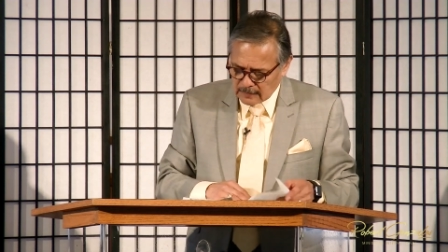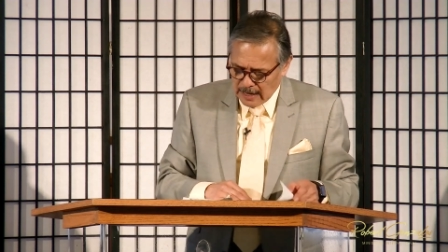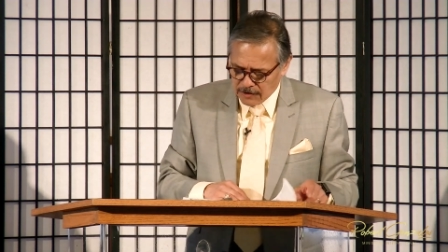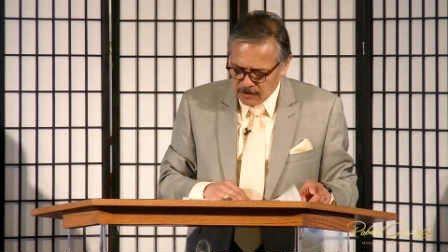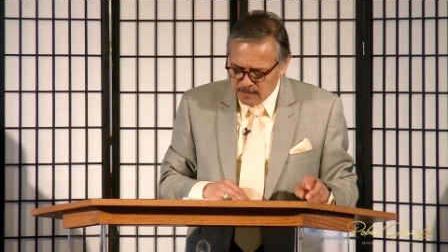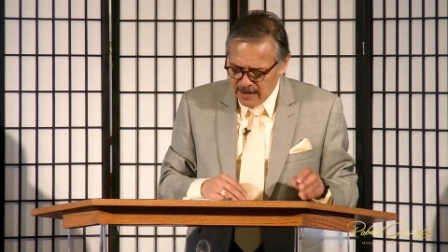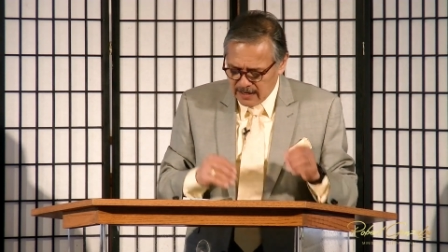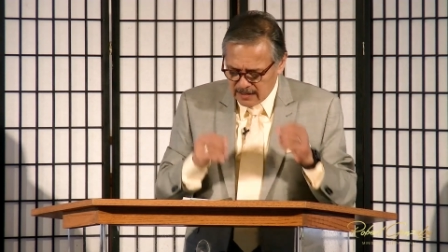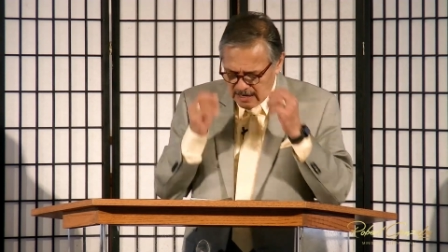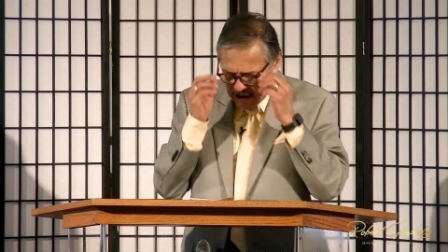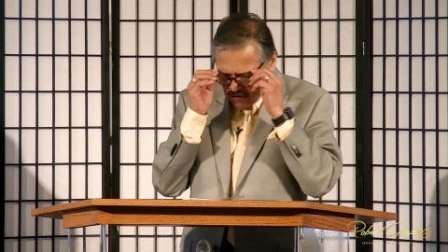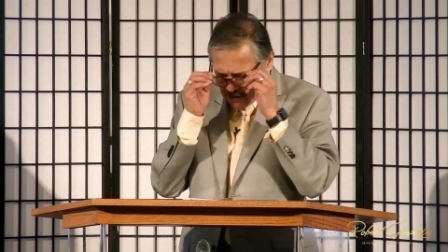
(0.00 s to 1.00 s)
How he
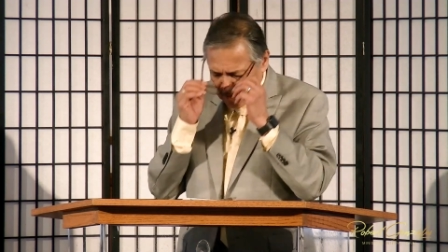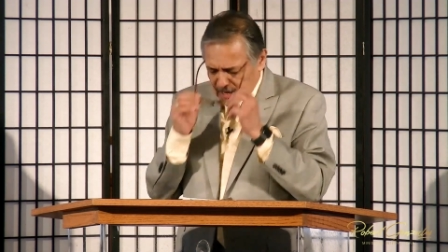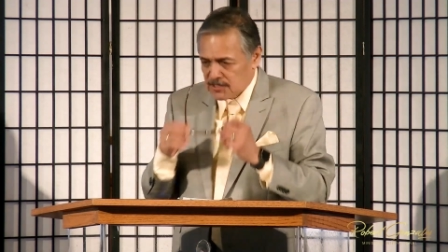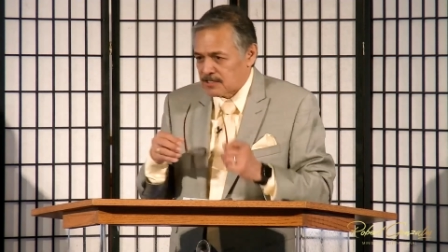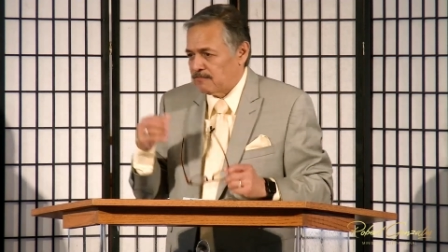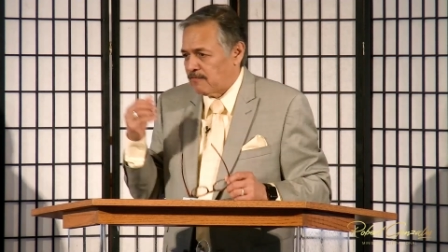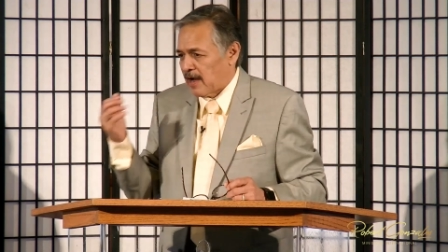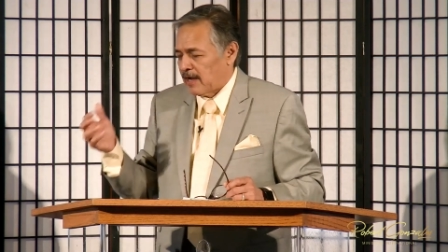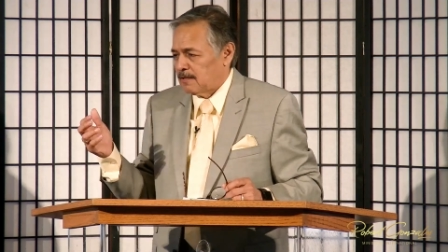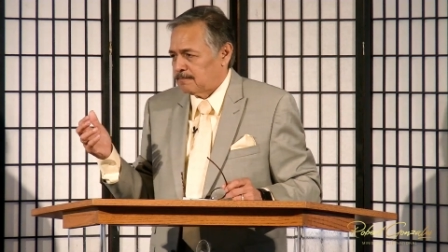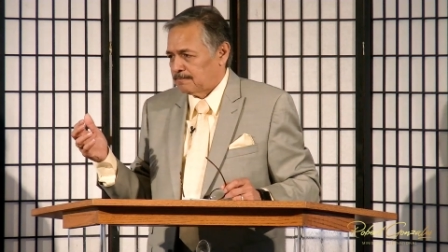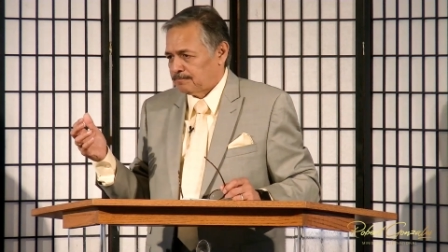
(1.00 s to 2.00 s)
makes
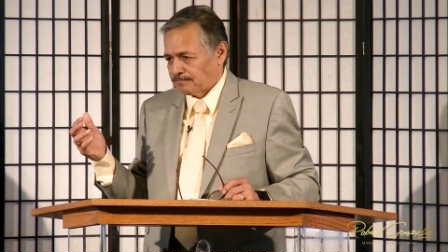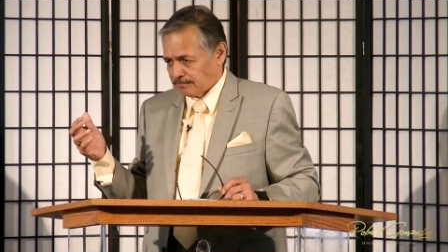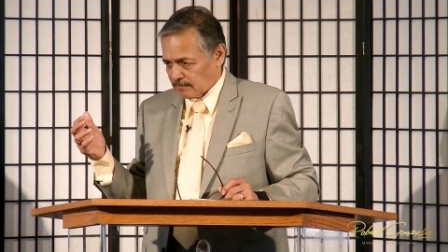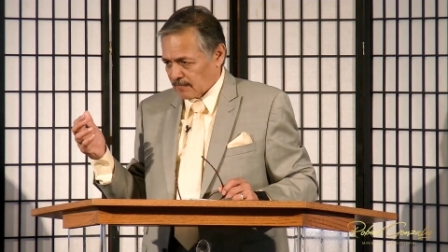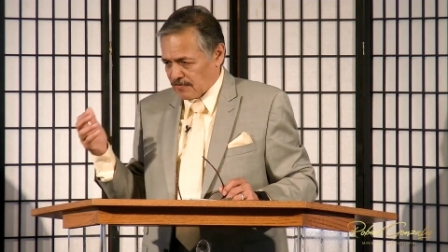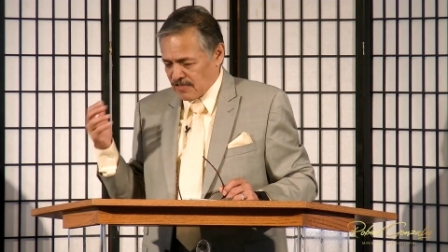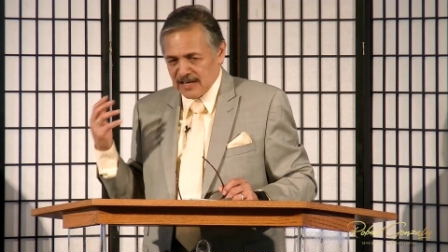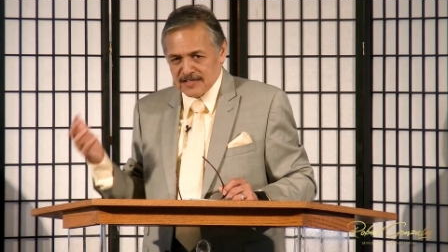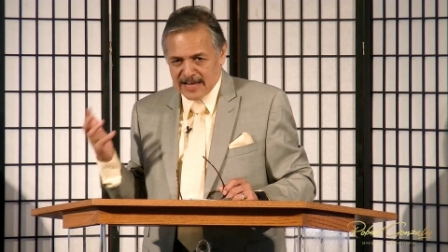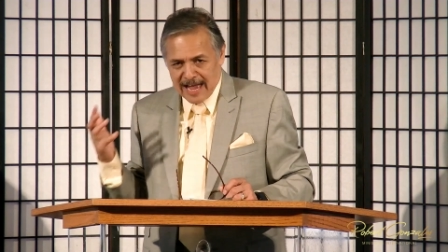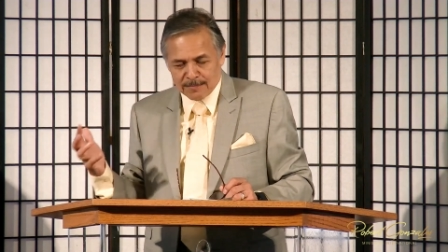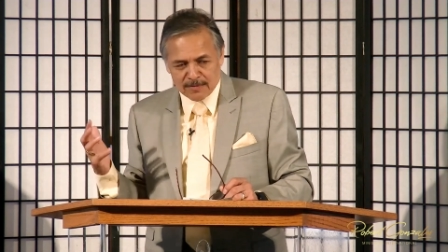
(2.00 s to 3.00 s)
divine
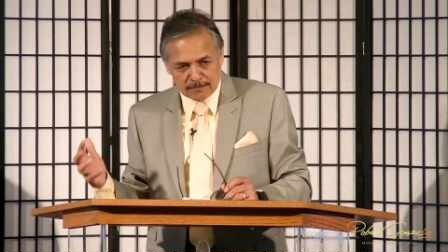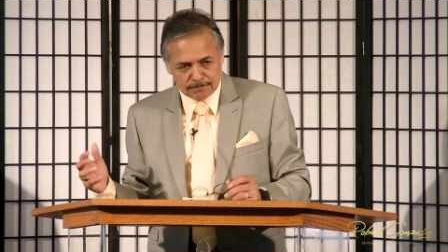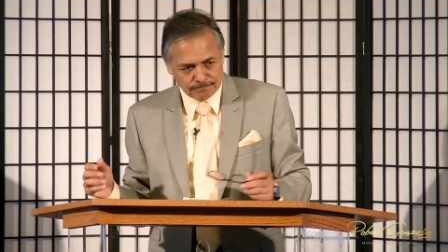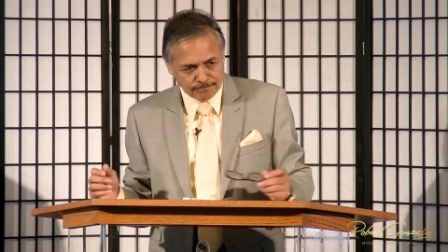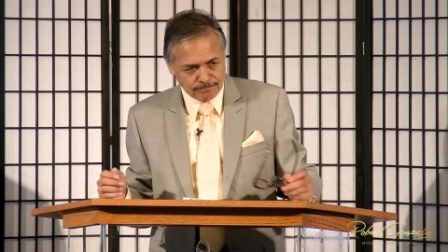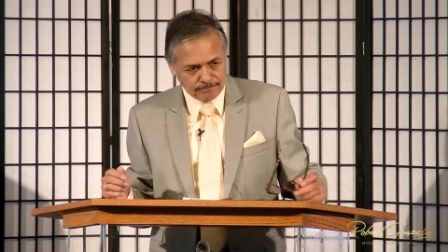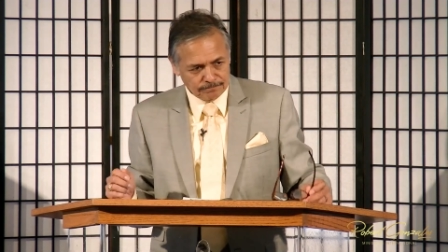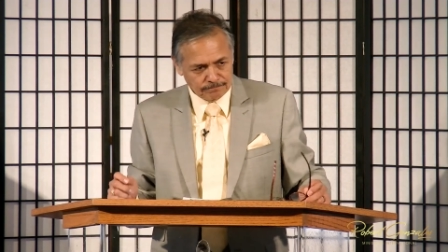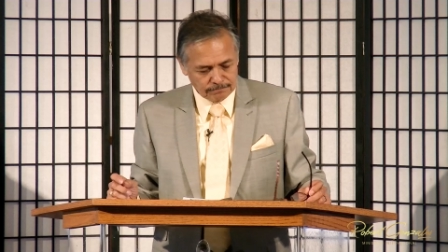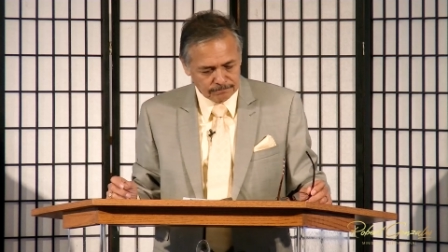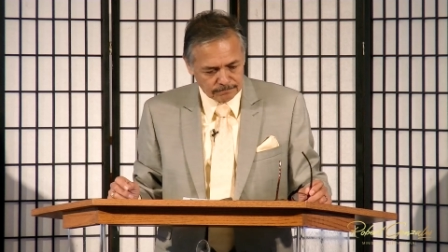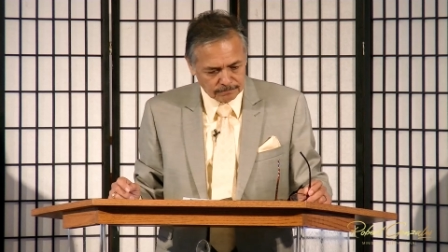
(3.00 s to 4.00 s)
things happen.
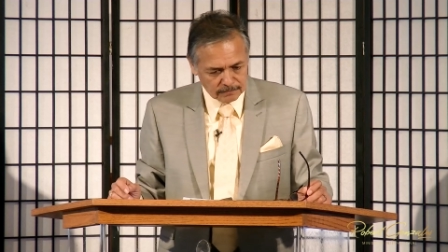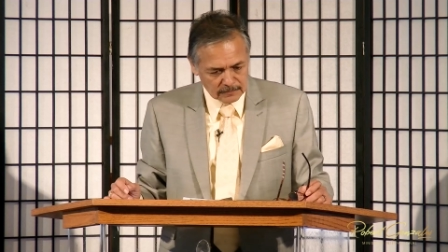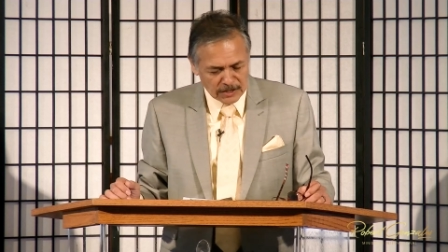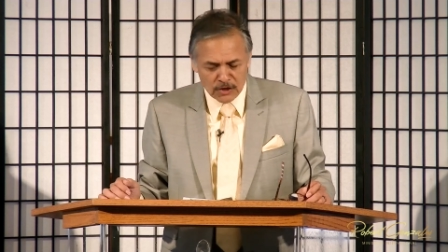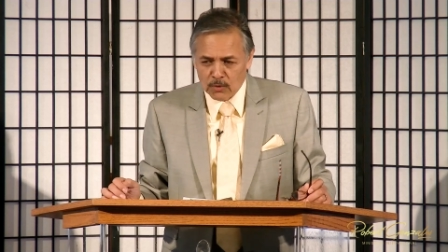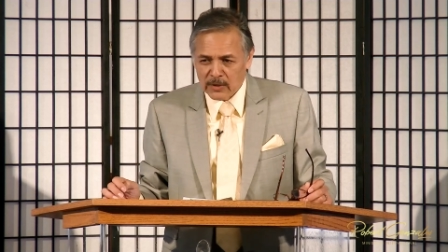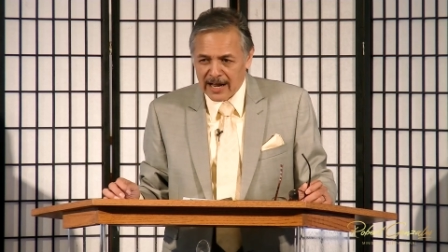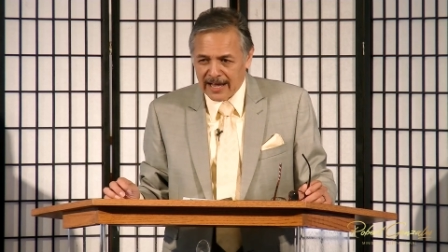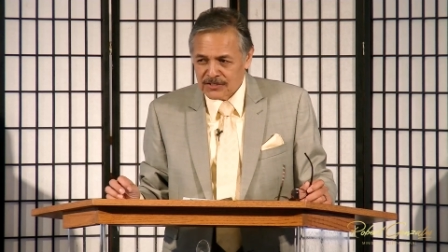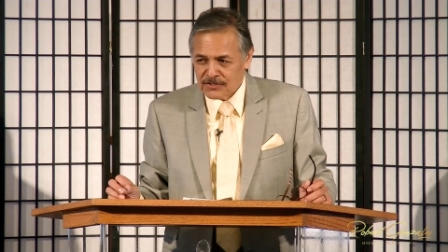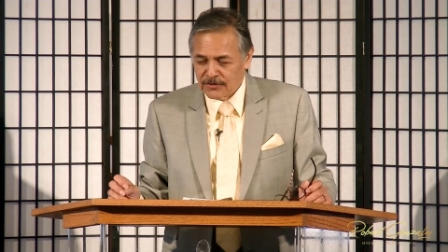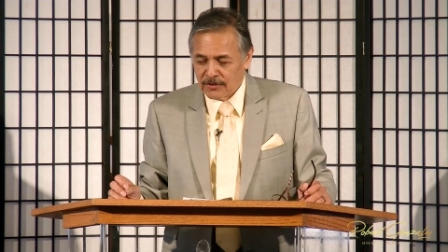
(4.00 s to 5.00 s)
And you know what I
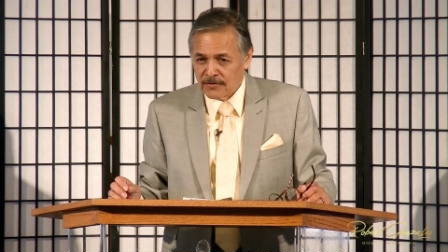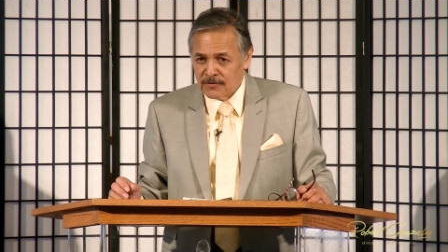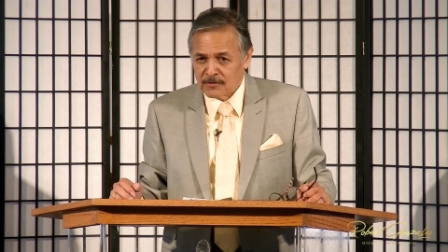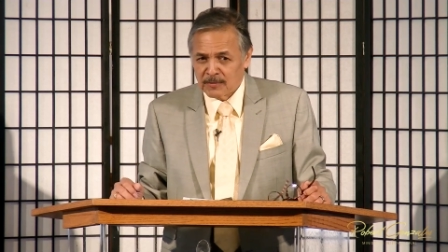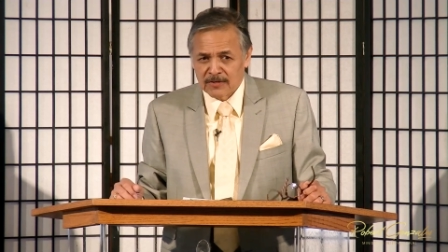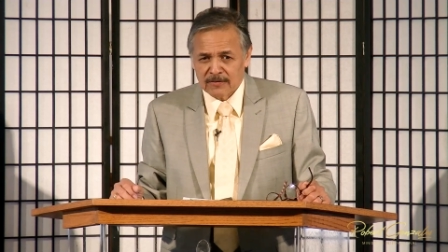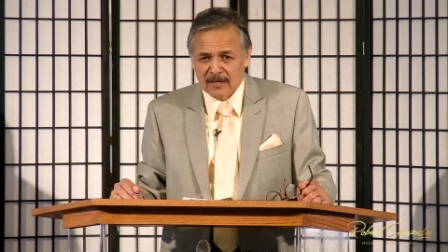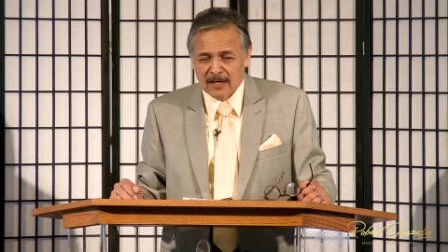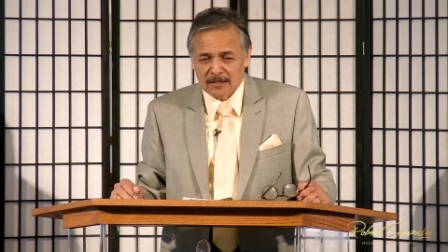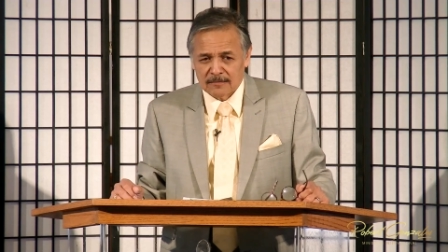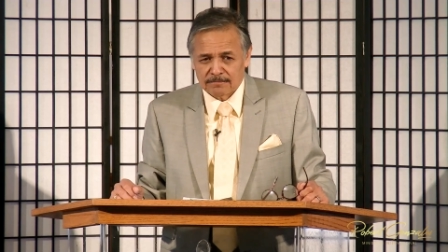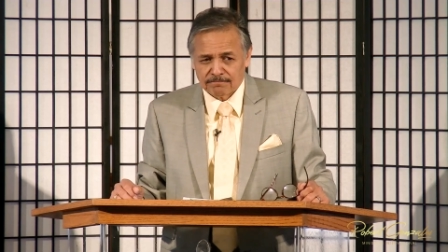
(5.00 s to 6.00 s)
answered under the Spirit of
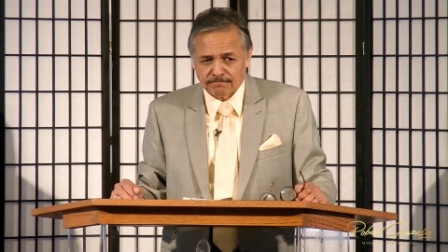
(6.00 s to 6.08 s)
God?